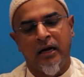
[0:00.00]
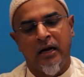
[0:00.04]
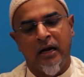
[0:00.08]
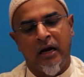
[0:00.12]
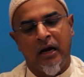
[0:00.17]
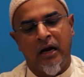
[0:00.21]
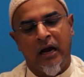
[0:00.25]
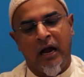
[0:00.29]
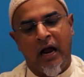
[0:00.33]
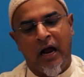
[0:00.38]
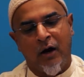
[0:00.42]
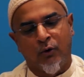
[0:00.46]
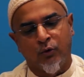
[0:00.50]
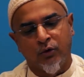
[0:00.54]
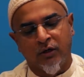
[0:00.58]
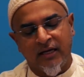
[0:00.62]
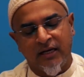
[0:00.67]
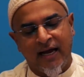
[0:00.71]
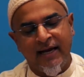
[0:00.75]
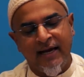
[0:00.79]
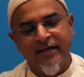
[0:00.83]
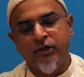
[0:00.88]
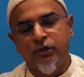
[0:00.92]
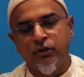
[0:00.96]
I would
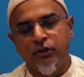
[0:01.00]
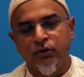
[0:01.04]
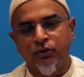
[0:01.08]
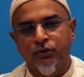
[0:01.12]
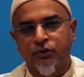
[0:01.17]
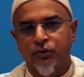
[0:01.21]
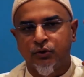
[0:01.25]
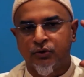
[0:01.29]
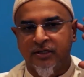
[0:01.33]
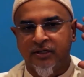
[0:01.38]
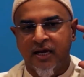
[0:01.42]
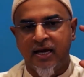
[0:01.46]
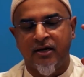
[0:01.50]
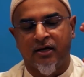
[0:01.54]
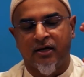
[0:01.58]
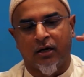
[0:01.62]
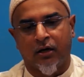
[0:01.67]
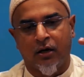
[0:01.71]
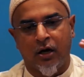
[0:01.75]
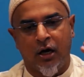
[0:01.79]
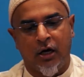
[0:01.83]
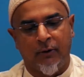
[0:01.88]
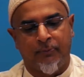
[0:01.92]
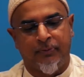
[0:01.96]
like you to take a
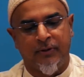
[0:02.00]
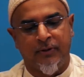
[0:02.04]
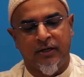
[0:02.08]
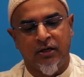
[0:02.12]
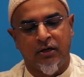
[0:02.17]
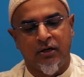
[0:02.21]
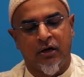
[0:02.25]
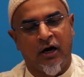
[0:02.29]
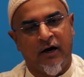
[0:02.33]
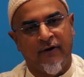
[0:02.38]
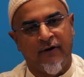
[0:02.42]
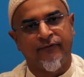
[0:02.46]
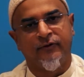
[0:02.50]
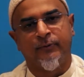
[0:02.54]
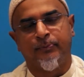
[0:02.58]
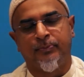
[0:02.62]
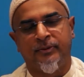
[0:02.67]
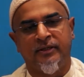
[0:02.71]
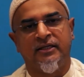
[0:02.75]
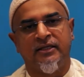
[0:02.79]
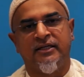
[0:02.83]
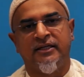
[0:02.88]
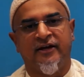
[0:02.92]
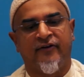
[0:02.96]
copy of the
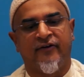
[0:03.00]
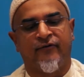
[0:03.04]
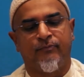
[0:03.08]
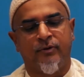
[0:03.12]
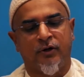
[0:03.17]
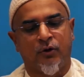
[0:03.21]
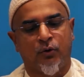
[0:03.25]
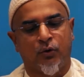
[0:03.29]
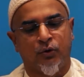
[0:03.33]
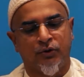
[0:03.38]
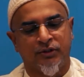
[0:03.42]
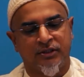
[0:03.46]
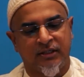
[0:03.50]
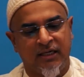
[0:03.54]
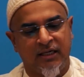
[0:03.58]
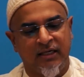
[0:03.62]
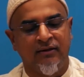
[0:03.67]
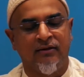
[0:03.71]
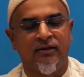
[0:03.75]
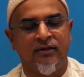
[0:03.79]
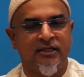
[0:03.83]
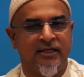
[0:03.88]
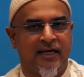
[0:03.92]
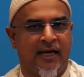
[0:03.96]
PDF, because in
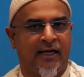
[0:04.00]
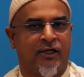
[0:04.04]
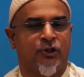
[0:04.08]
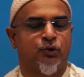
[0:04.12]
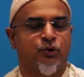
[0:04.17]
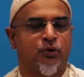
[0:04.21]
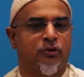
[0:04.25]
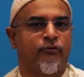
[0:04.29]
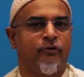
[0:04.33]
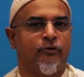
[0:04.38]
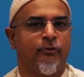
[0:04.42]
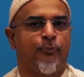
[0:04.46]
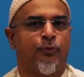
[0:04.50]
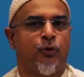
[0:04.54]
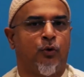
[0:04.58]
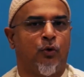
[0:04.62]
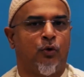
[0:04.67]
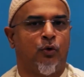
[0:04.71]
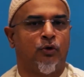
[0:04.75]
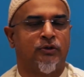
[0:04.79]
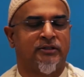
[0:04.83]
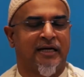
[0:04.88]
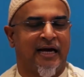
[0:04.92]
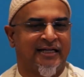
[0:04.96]
the actual report
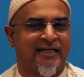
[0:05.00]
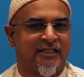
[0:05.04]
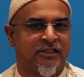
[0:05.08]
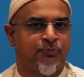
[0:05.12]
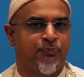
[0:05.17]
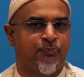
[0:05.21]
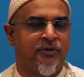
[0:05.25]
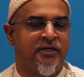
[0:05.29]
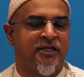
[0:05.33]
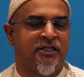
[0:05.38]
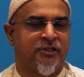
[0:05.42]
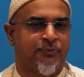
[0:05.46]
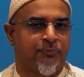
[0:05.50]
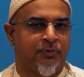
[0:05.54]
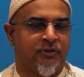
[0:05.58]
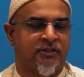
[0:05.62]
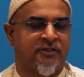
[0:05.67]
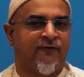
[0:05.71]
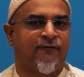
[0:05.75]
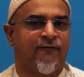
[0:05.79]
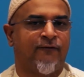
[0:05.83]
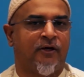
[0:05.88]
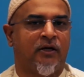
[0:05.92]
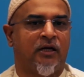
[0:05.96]
I speak
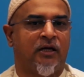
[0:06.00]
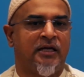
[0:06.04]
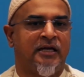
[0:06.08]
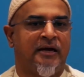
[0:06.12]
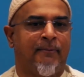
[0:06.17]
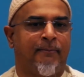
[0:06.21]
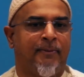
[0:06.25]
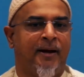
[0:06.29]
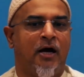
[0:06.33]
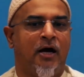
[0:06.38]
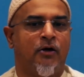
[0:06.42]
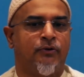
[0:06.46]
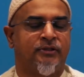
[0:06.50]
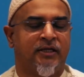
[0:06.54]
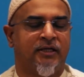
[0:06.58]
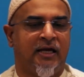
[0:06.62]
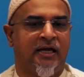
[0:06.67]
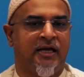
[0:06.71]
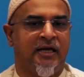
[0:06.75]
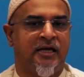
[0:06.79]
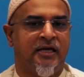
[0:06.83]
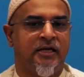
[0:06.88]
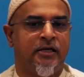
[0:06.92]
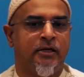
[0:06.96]
specifically about
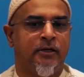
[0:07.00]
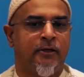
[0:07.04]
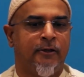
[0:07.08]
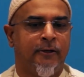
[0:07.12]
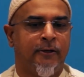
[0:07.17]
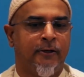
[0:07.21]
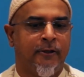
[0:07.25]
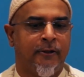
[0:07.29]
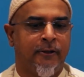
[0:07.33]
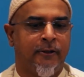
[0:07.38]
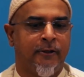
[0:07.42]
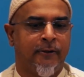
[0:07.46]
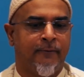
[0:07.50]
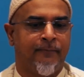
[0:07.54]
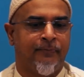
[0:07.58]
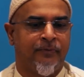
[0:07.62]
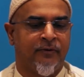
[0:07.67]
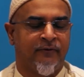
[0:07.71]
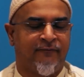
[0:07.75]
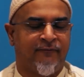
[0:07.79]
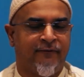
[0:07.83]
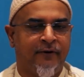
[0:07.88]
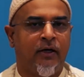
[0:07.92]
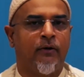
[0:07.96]
a
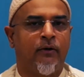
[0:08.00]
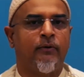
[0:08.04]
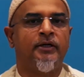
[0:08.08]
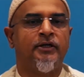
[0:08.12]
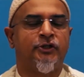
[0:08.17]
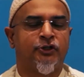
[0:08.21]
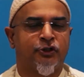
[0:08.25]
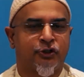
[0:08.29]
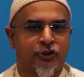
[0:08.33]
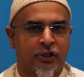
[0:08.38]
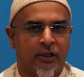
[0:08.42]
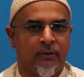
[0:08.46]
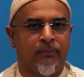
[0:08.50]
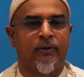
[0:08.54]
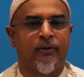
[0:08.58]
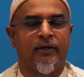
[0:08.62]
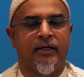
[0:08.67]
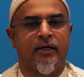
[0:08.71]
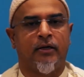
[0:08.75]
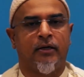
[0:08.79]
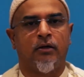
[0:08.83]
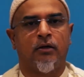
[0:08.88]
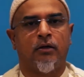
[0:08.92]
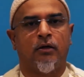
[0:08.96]
very
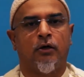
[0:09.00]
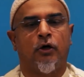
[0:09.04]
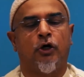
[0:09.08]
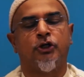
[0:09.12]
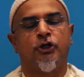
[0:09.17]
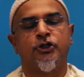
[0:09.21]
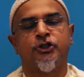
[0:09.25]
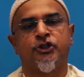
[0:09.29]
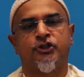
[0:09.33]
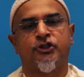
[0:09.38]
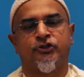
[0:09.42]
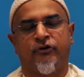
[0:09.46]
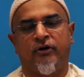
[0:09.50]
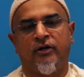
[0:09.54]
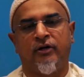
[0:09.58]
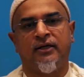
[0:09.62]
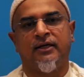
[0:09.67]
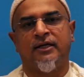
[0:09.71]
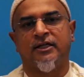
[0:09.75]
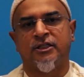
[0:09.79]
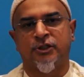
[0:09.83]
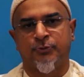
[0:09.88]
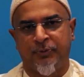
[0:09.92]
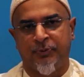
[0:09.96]
troubling Australian
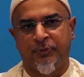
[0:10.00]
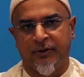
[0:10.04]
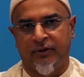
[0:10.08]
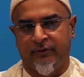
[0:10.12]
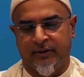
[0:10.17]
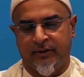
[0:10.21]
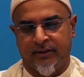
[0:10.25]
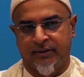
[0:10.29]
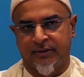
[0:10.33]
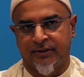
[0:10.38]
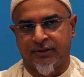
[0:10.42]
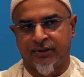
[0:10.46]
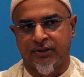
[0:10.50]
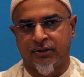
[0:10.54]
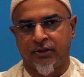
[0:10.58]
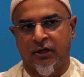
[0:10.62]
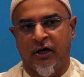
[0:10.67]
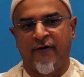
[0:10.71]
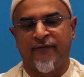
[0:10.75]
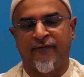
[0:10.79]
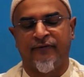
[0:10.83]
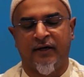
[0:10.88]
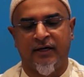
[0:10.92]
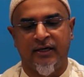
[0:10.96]
experience of
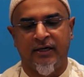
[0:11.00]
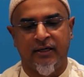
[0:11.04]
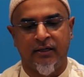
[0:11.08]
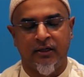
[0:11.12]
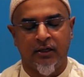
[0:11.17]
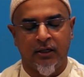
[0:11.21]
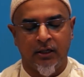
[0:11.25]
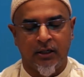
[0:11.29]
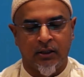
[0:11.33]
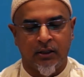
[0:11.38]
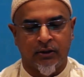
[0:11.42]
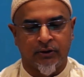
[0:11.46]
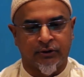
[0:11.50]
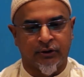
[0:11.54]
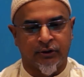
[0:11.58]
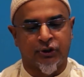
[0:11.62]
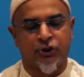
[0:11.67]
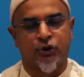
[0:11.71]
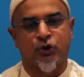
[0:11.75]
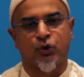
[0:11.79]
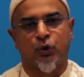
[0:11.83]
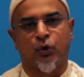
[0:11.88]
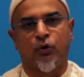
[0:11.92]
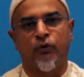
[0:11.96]
the
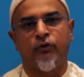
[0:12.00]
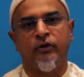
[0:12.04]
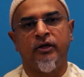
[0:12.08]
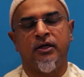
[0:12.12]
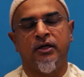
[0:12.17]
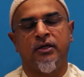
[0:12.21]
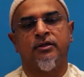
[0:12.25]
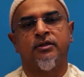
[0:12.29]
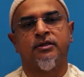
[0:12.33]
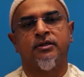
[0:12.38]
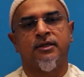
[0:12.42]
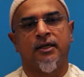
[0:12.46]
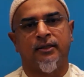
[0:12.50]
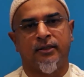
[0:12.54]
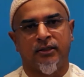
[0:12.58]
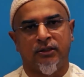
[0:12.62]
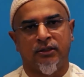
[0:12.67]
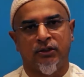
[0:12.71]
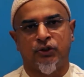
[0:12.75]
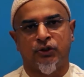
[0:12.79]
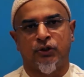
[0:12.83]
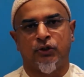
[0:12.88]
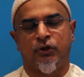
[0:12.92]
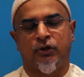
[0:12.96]
story in southern
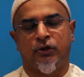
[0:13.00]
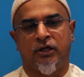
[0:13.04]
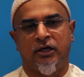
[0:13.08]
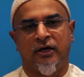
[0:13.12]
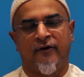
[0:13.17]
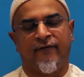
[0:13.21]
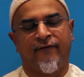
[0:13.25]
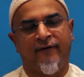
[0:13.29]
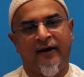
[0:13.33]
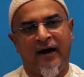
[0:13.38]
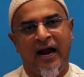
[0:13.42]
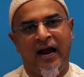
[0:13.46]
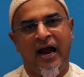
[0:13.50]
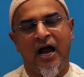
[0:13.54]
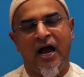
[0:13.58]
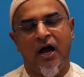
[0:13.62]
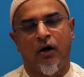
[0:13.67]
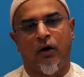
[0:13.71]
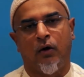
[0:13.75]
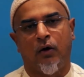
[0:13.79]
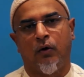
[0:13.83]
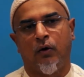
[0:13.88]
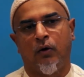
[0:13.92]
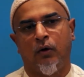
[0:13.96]
Turkey of how